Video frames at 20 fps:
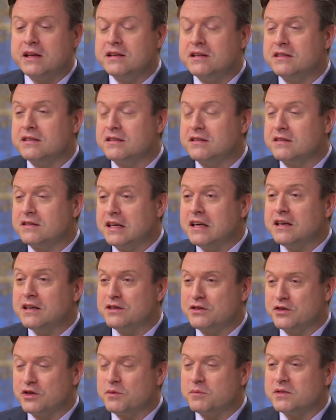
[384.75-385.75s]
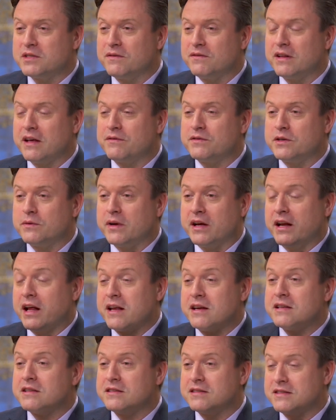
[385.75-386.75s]
didn't think in terms of left and right.
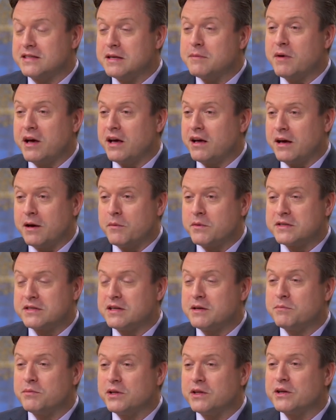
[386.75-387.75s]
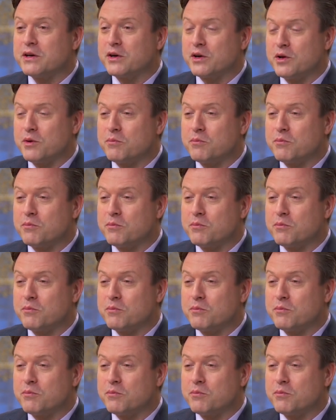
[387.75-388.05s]
I didn't see my I wasn't a political